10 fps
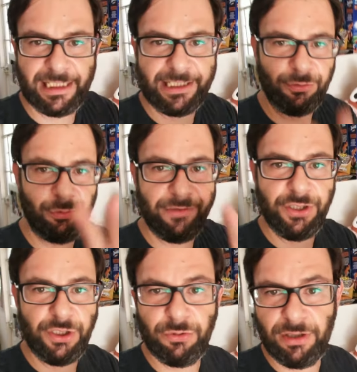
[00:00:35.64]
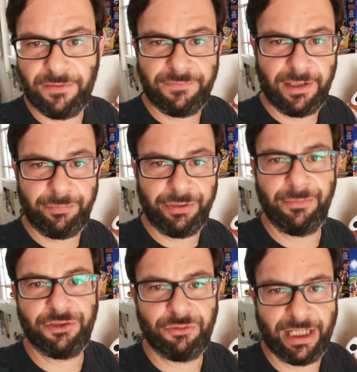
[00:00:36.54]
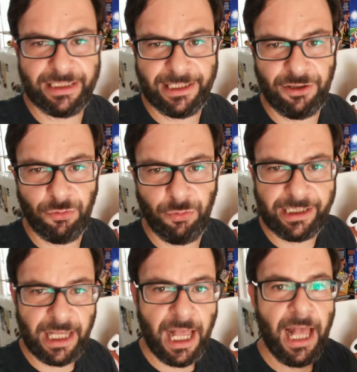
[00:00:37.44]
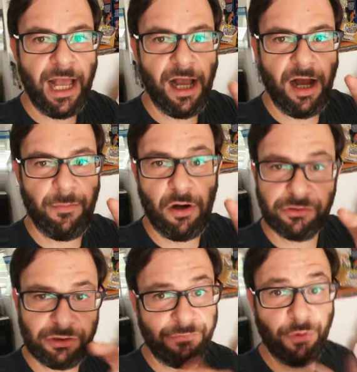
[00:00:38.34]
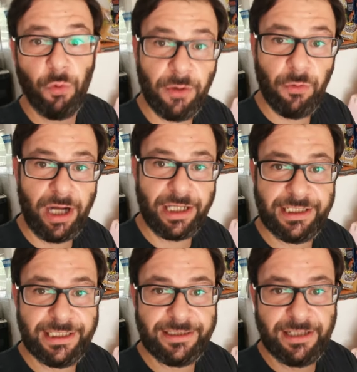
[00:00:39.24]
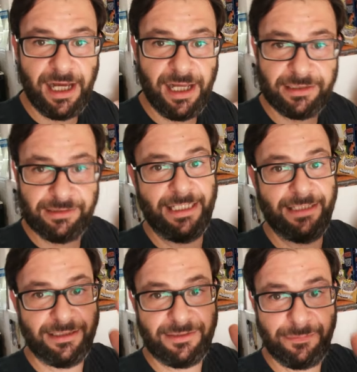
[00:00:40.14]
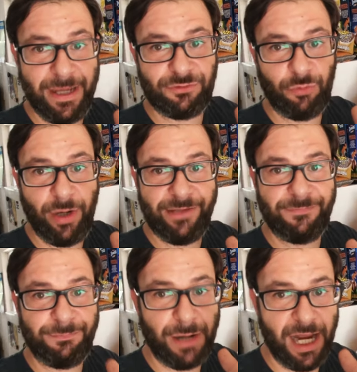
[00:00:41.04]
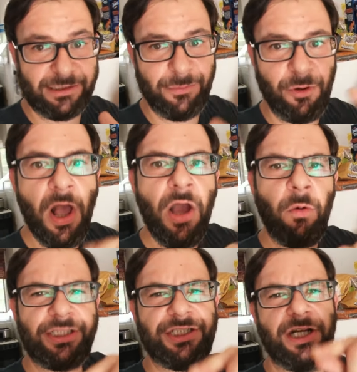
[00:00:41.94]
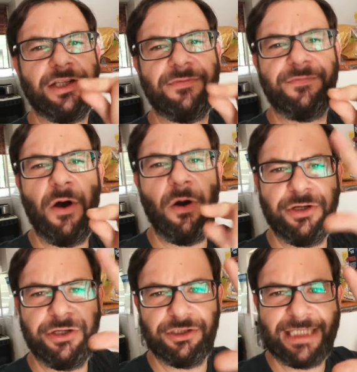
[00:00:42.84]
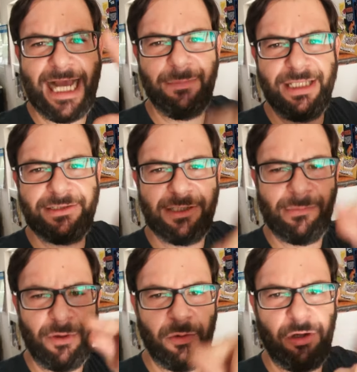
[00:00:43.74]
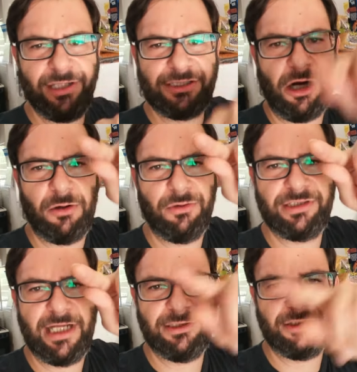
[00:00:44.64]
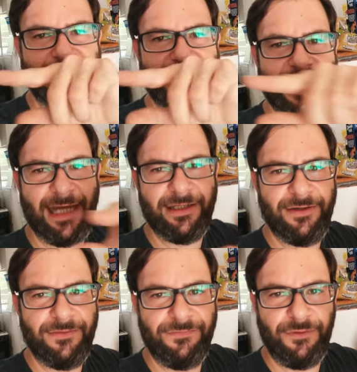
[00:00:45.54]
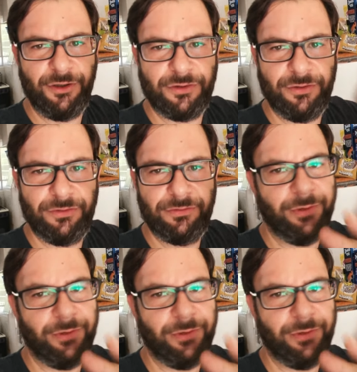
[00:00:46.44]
of like a review of pretty much what I did all week. Also, if you want to watch this in its best way possible, watch it on your phone, on your tablet, somewhere where it's horizontal and not vertical.